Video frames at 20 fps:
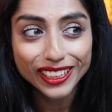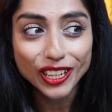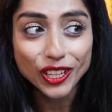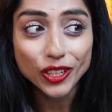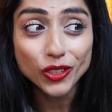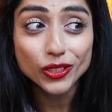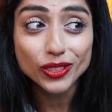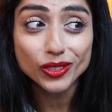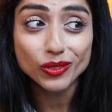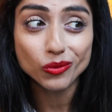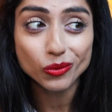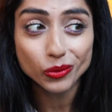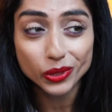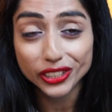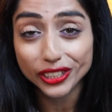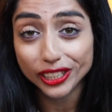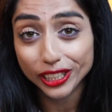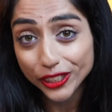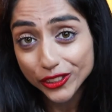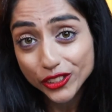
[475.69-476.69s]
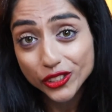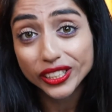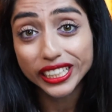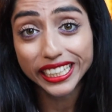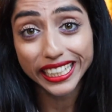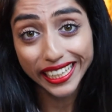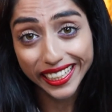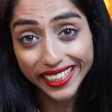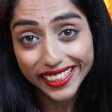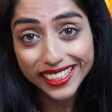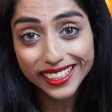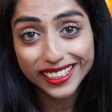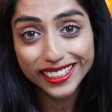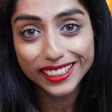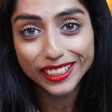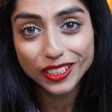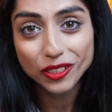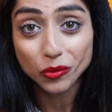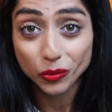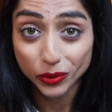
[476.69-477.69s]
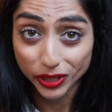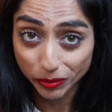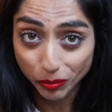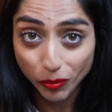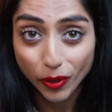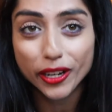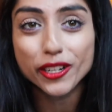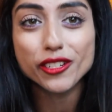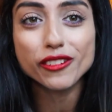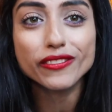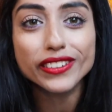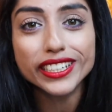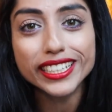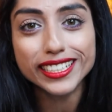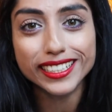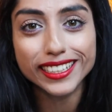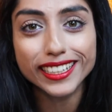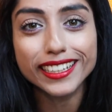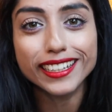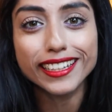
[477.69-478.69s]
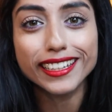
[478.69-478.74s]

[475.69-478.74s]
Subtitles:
because we're literally it, we're part of it.